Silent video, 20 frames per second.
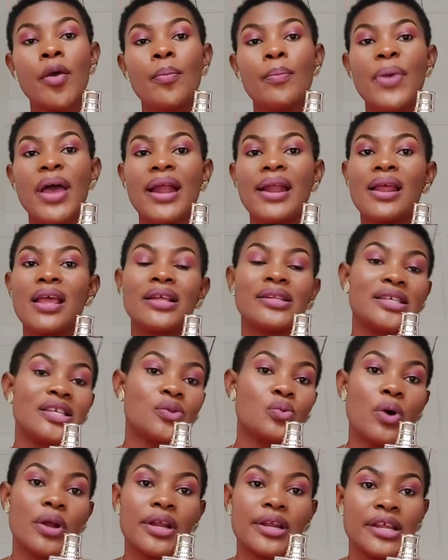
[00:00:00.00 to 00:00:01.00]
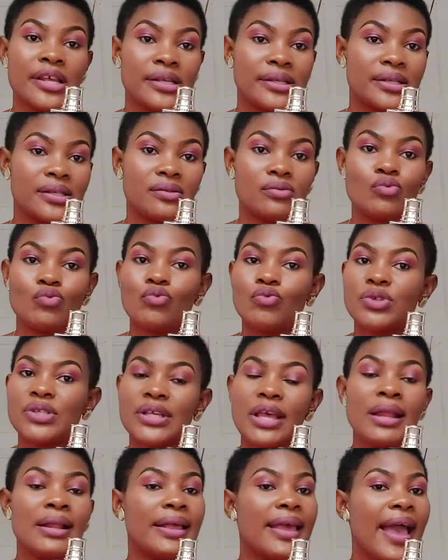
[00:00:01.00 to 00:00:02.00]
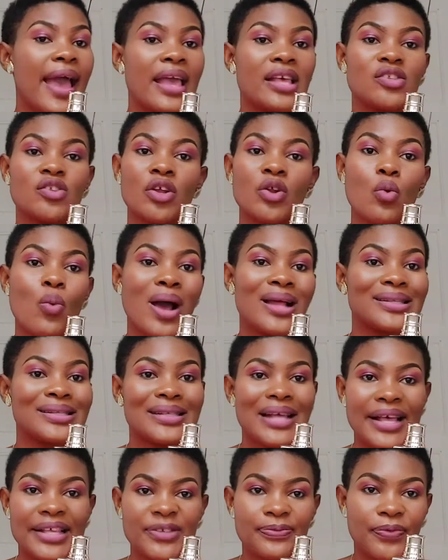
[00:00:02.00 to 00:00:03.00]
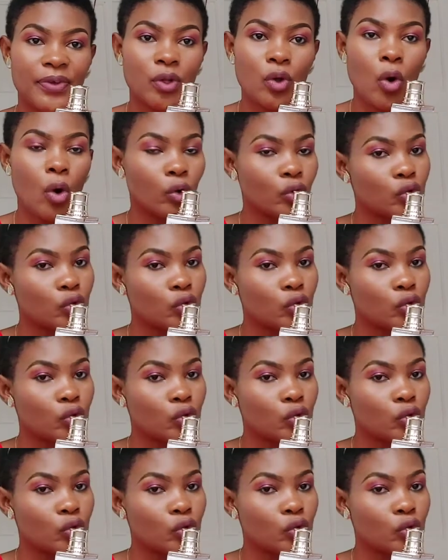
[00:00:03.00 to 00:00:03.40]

But it is what it is. Skincare is not a one size fit all.